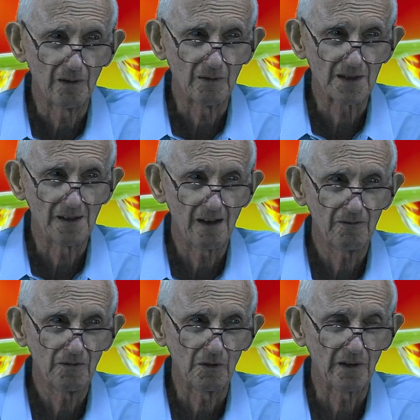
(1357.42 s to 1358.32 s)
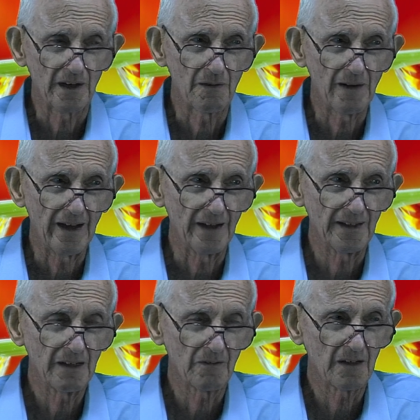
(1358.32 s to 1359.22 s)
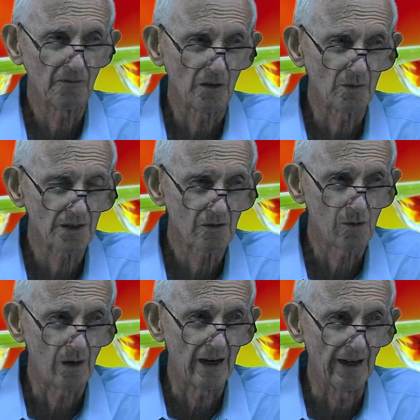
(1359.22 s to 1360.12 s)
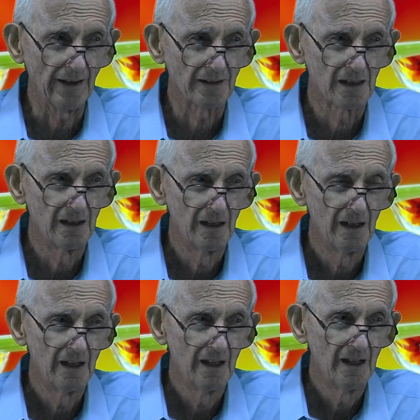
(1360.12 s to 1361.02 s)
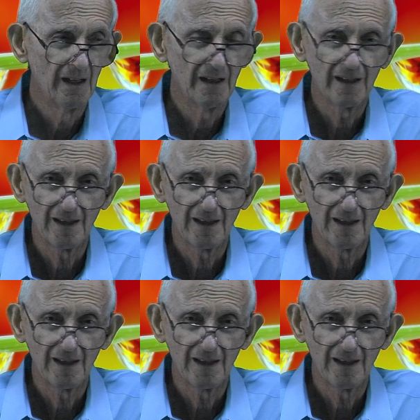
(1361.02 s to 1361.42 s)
There was no fooling around, even if it was quiet. Mm-hmm.